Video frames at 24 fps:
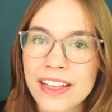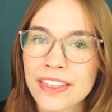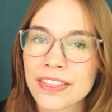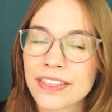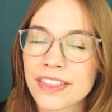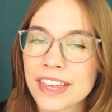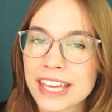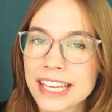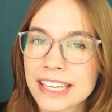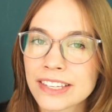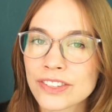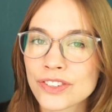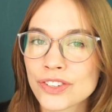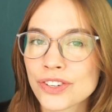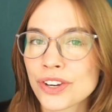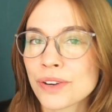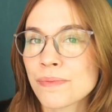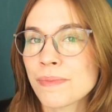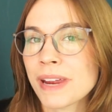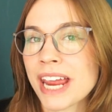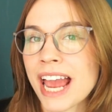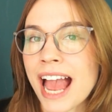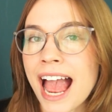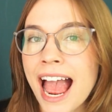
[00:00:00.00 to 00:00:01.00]
This
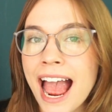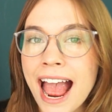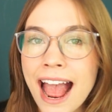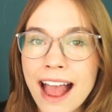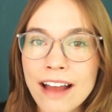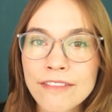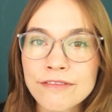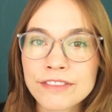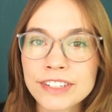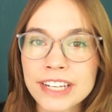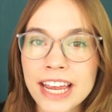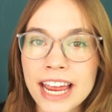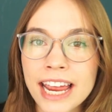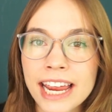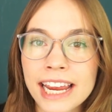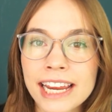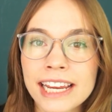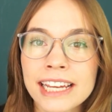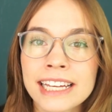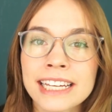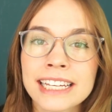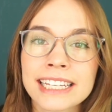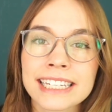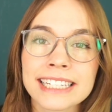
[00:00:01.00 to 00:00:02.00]
should be a
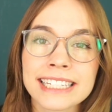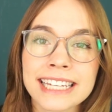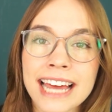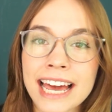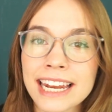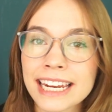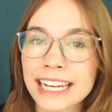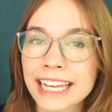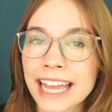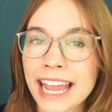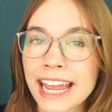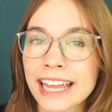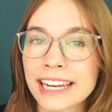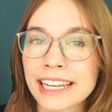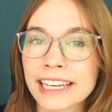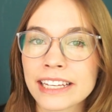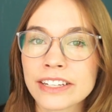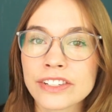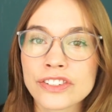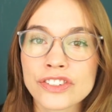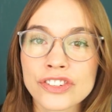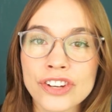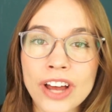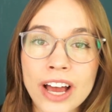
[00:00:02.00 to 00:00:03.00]
half-day
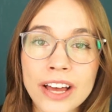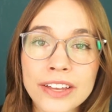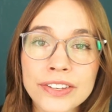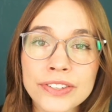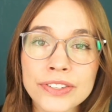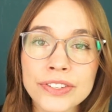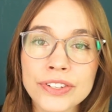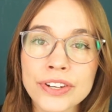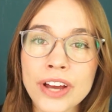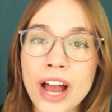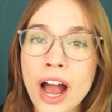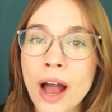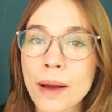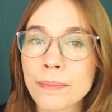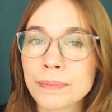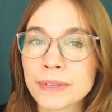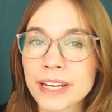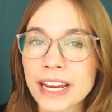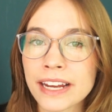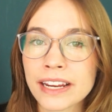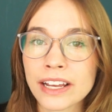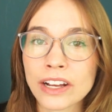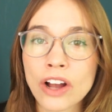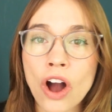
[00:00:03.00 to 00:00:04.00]
dedicated just to
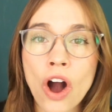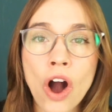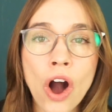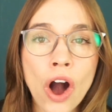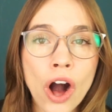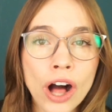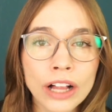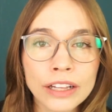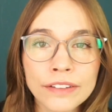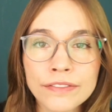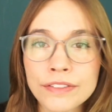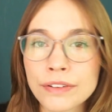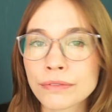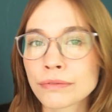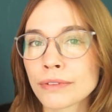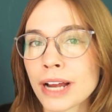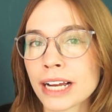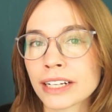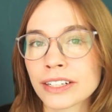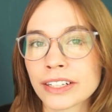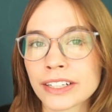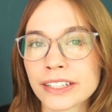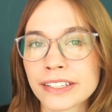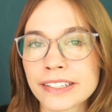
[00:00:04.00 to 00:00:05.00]
updating all of the
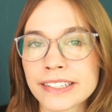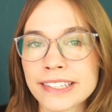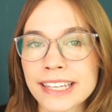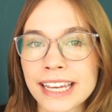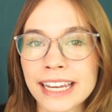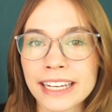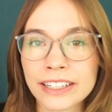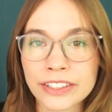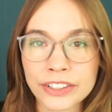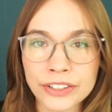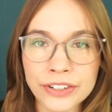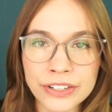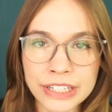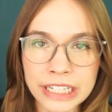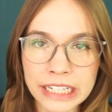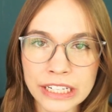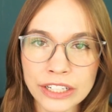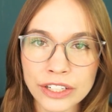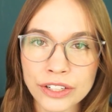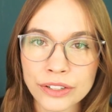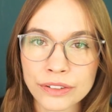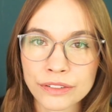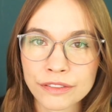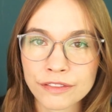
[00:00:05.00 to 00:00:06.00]
records in your
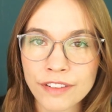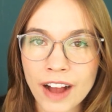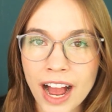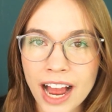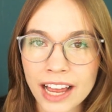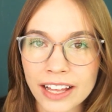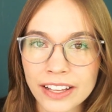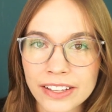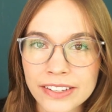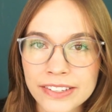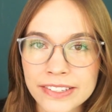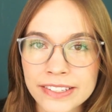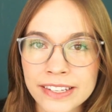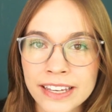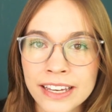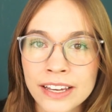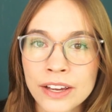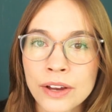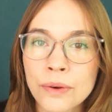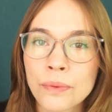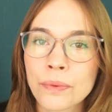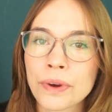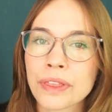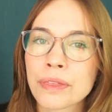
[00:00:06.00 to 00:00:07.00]
DQ files,
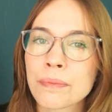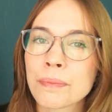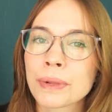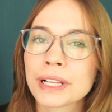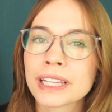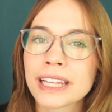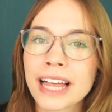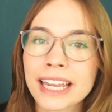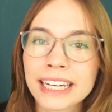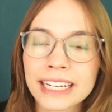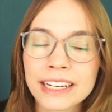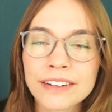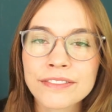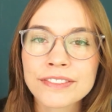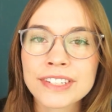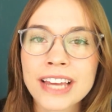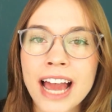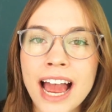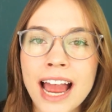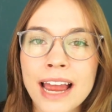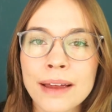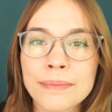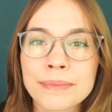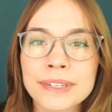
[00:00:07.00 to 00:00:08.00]
with plenty of
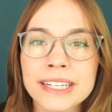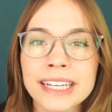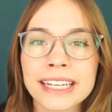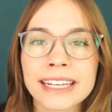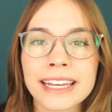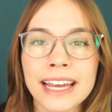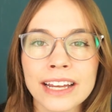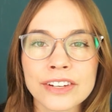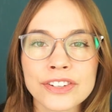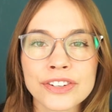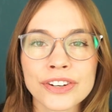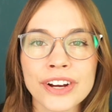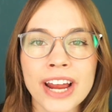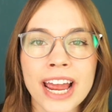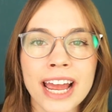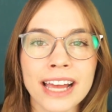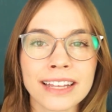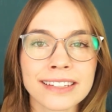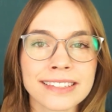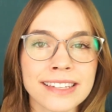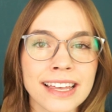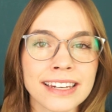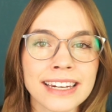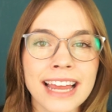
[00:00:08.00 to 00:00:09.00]
time to get your
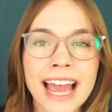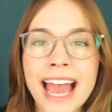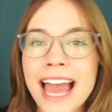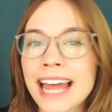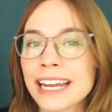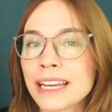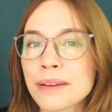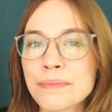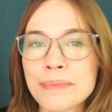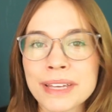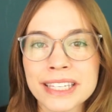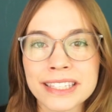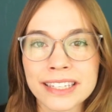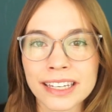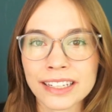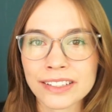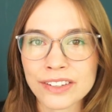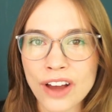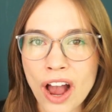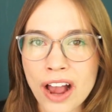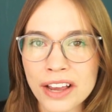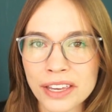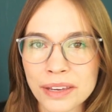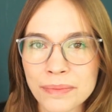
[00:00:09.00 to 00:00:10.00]
hands on any missing
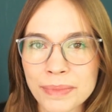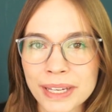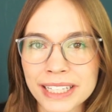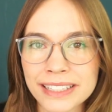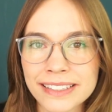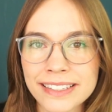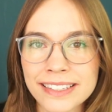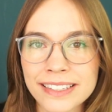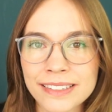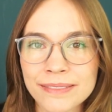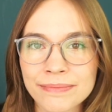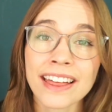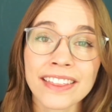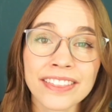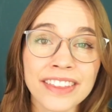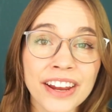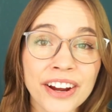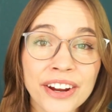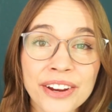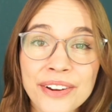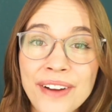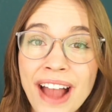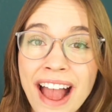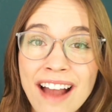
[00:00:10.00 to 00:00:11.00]
documents. There
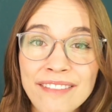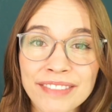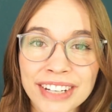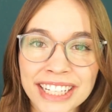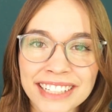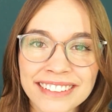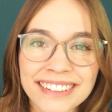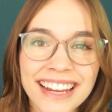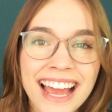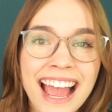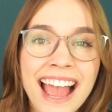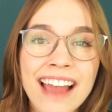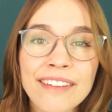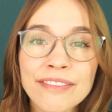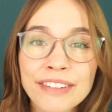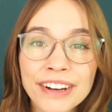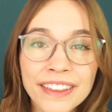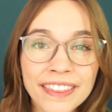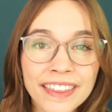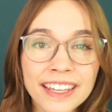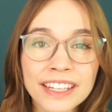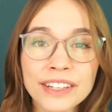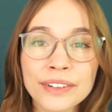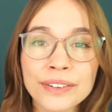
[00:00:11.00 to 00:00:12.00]
you have it,
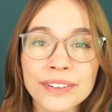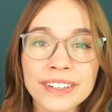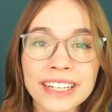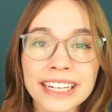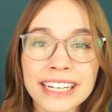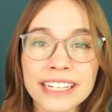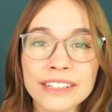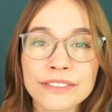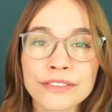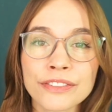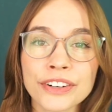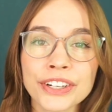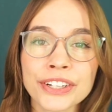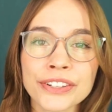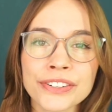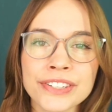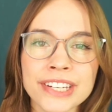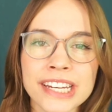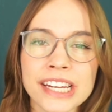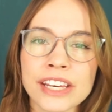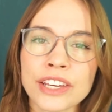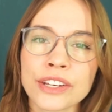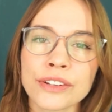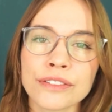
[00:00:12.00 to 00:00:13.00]
everything you need for your
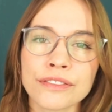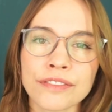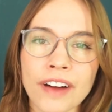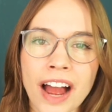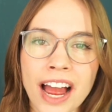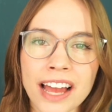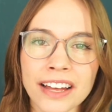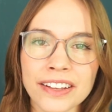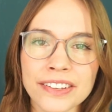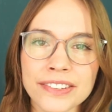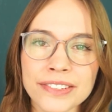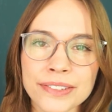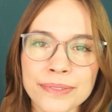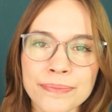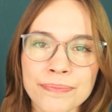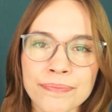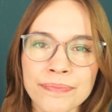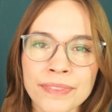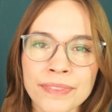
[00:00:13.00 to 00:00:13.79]
DQ files.